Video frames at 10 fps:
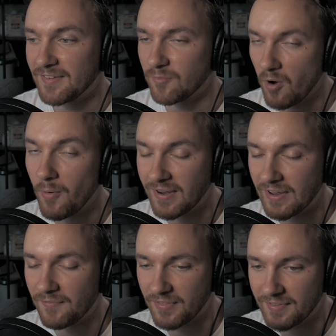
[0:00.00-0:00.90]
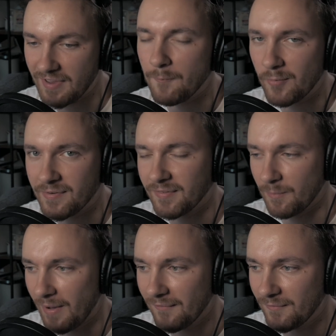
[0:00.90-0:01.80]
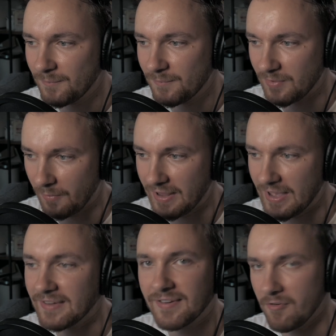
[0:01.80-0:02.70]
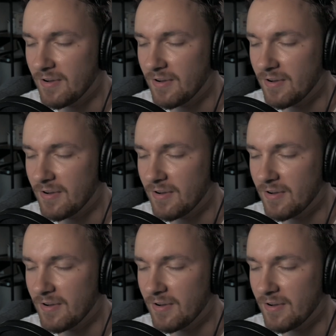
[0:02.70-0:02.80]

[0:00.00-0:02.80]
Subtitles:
ruined if the temperature's above 28 degrees.